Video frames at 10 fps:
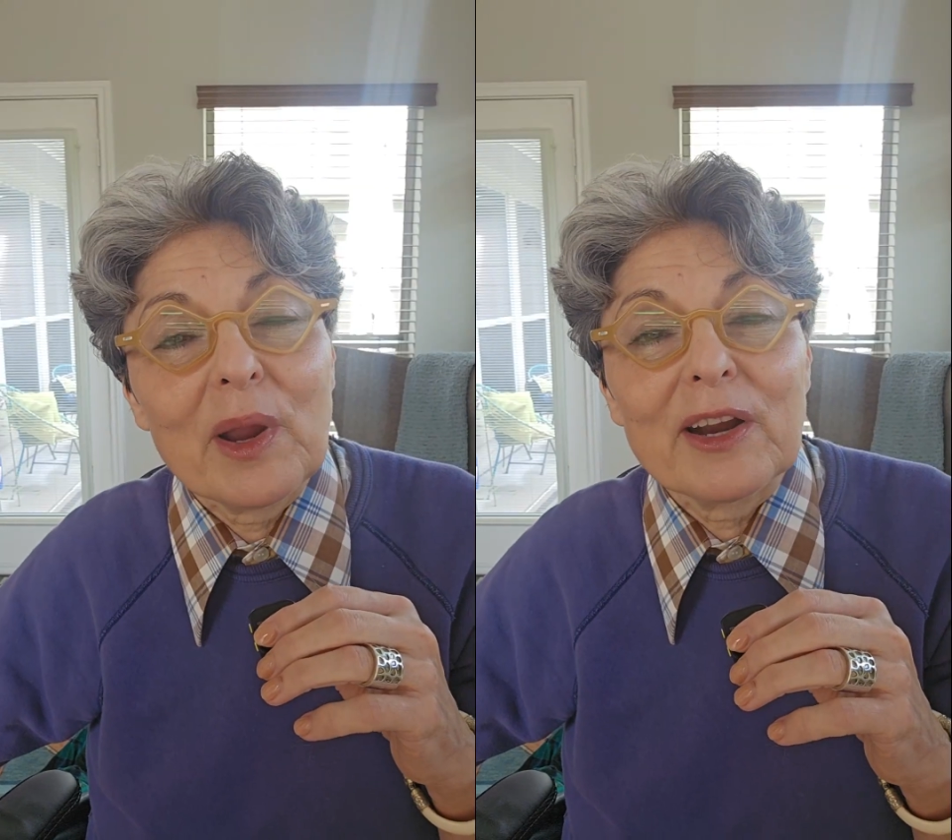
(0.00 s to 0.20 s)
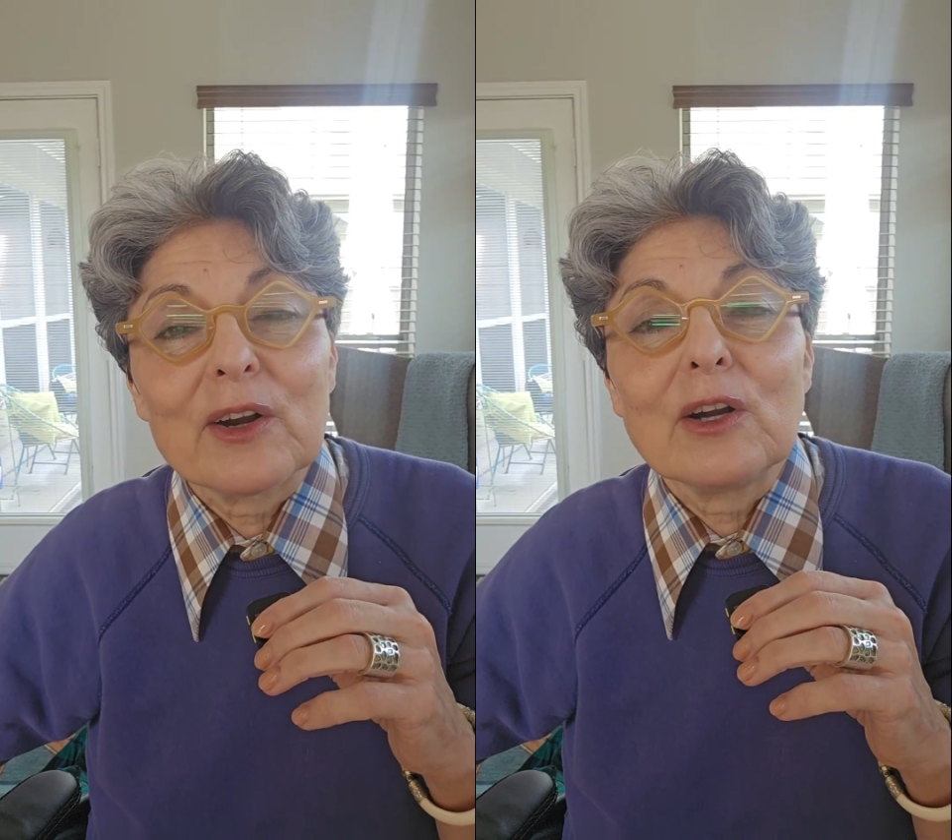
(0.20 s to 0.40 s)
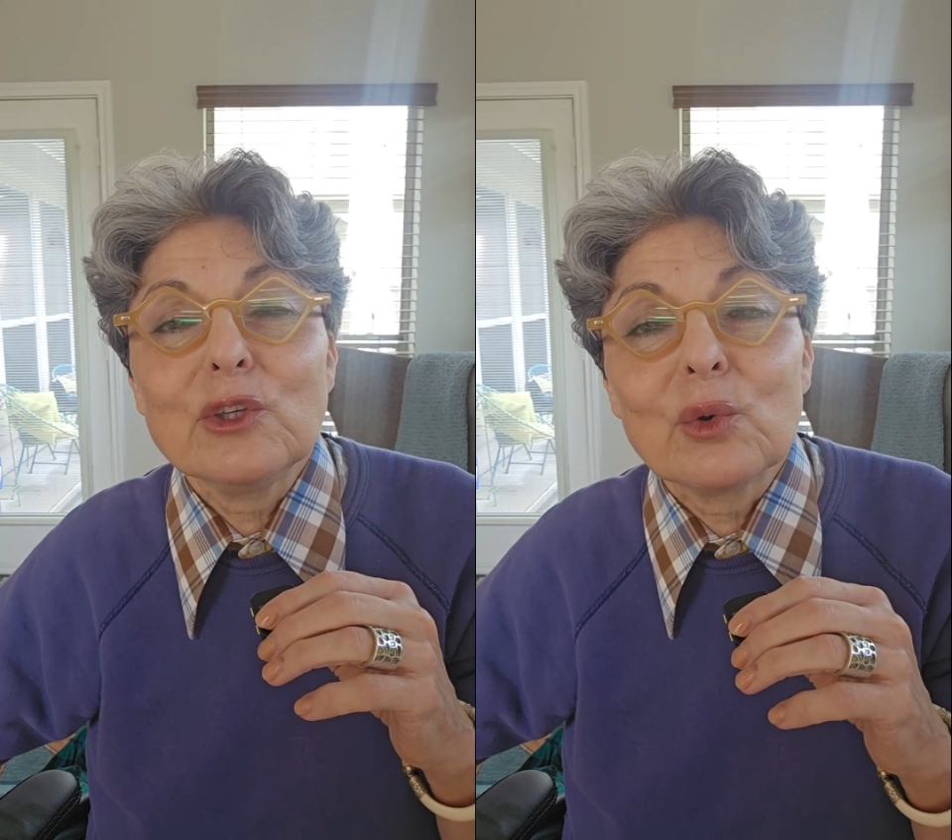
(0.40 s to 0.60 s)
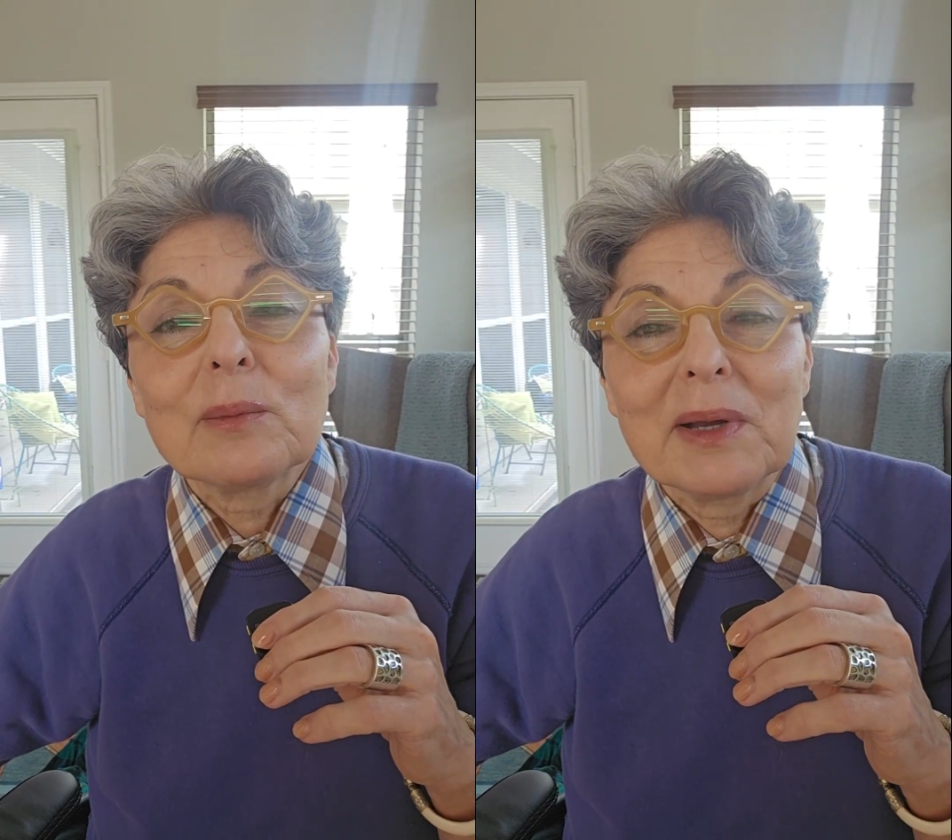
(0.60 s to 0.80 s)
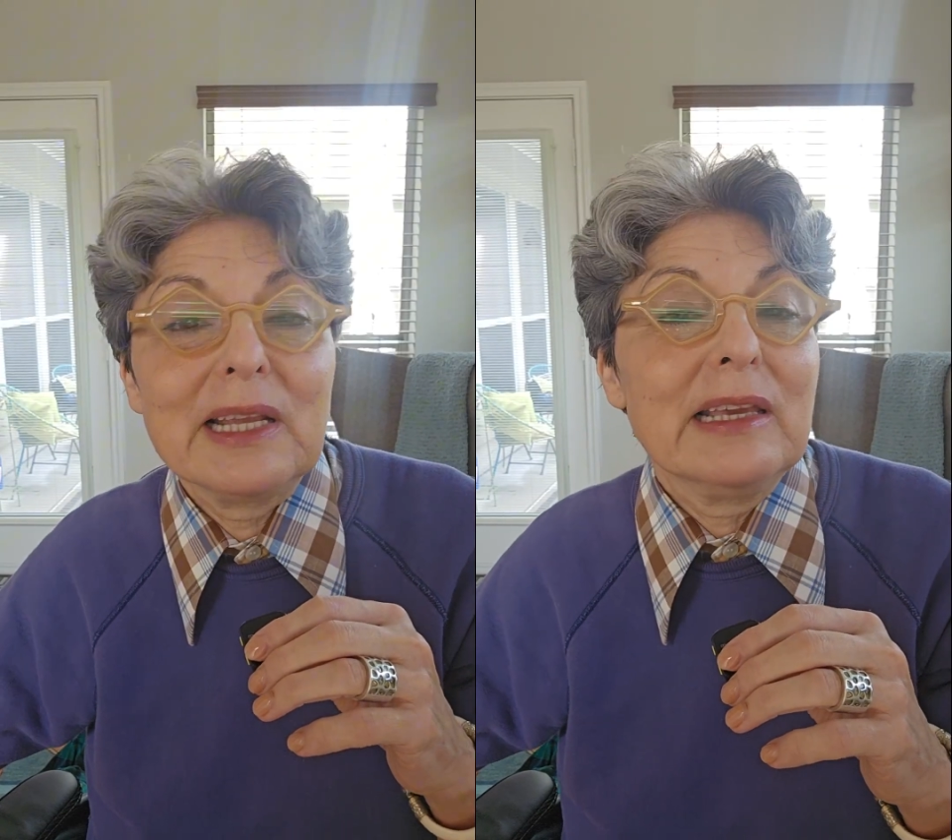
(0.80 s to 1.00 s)
where
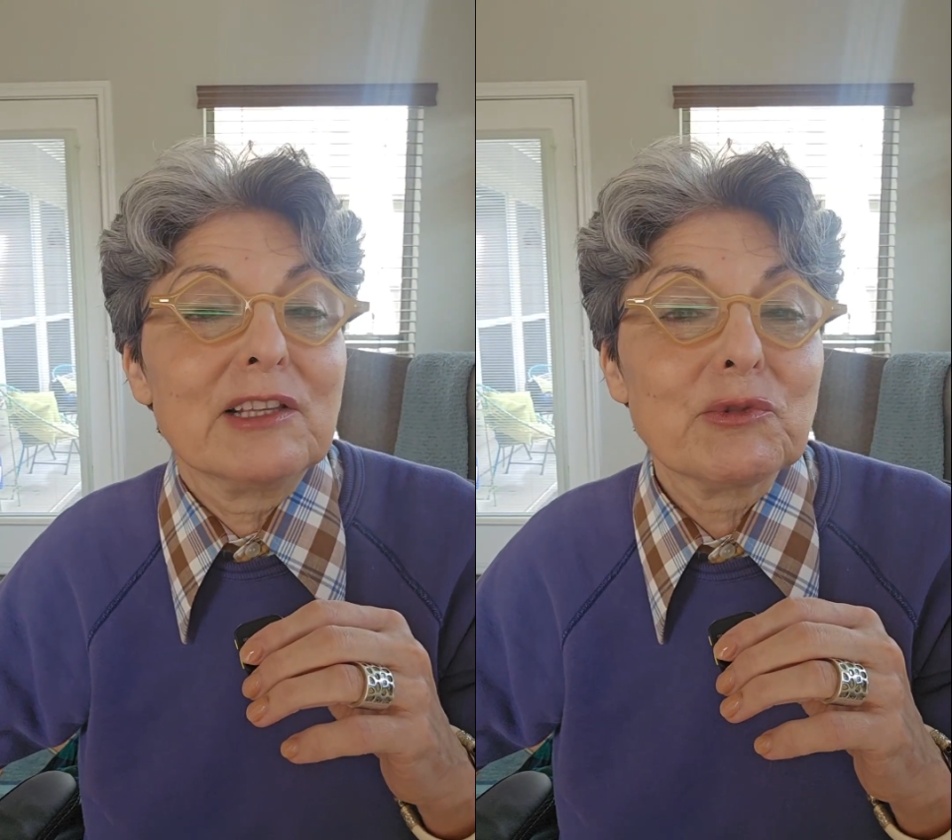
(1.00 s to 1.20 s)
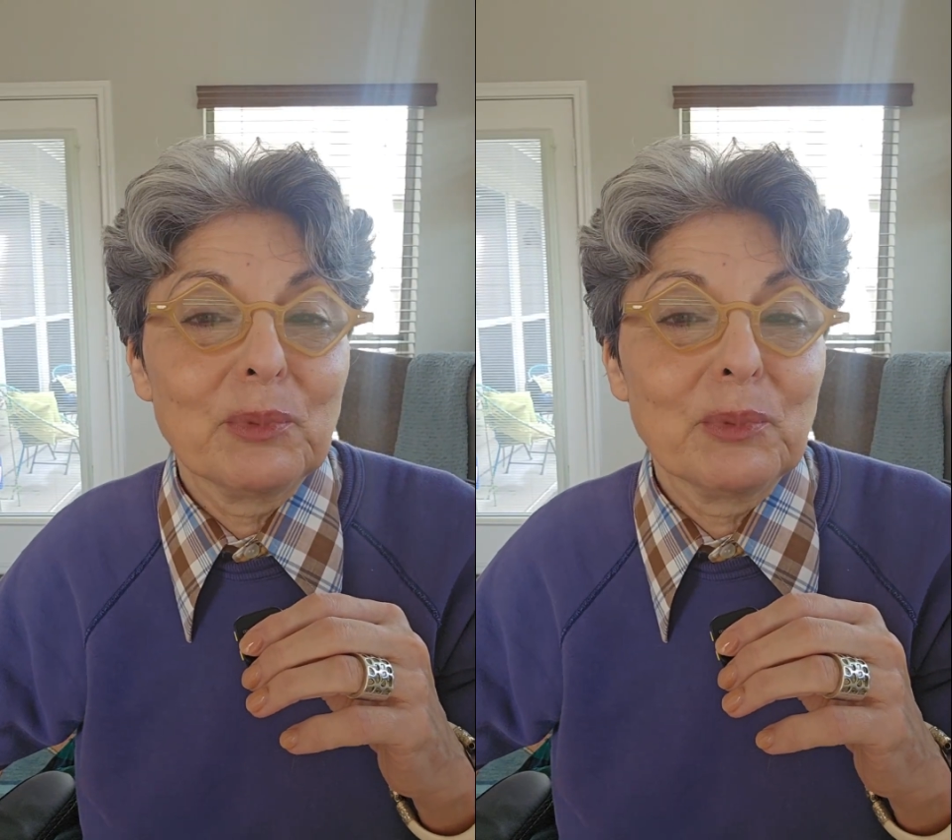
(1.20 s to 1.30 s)
your money gets